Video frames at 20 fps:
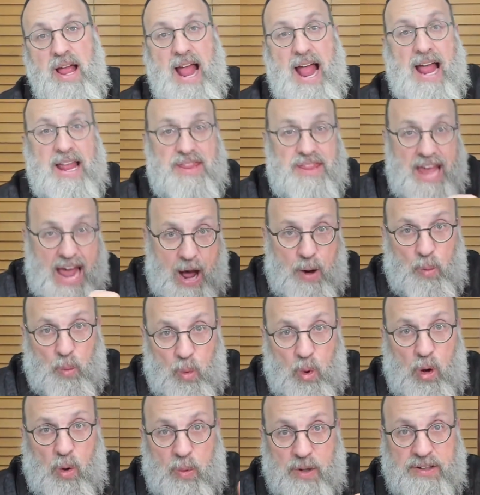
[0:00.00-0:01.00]
and that
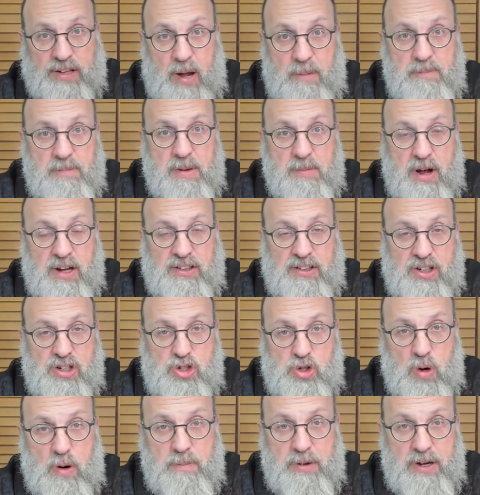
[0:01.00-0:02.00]
wall was up Yemais
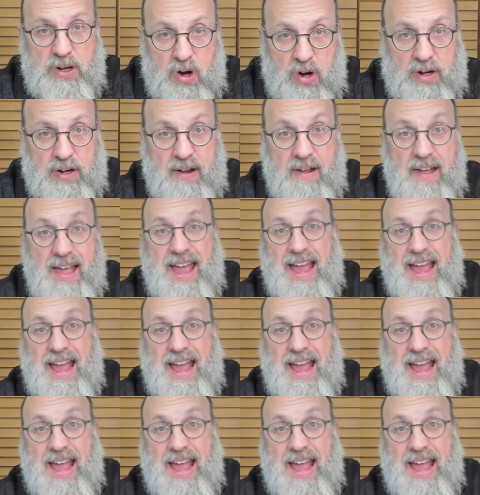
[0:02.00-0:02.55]
Yehoshua ben Nun,